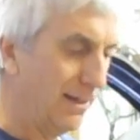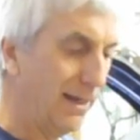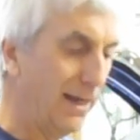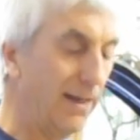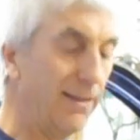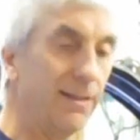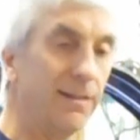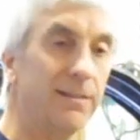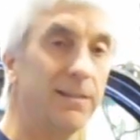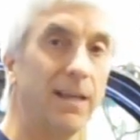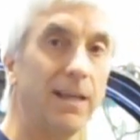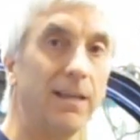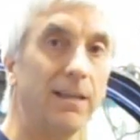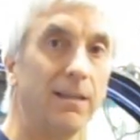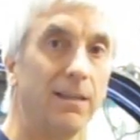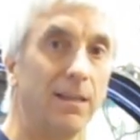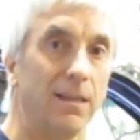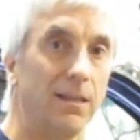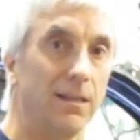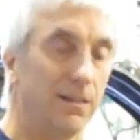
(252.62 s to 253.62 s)
and then
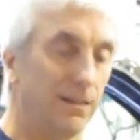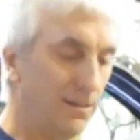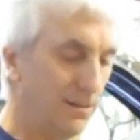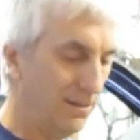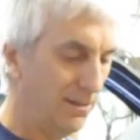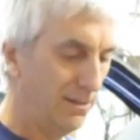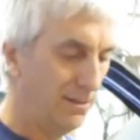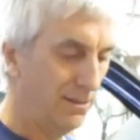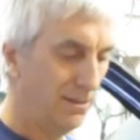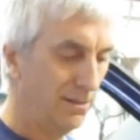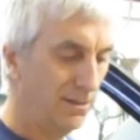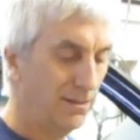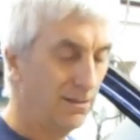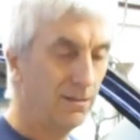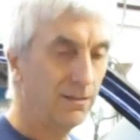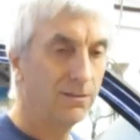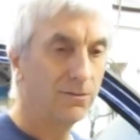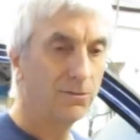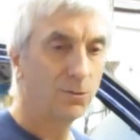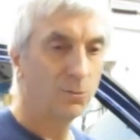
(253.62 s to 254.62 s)
take the
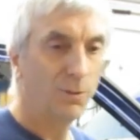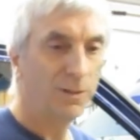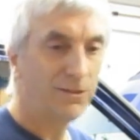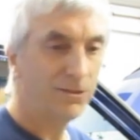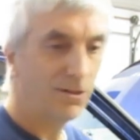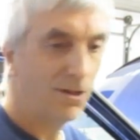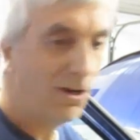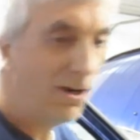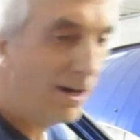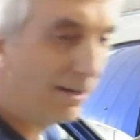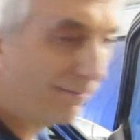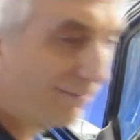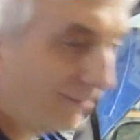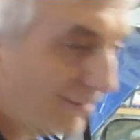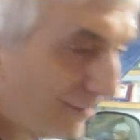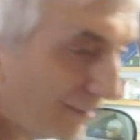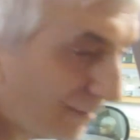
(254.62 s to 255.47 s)
switch off.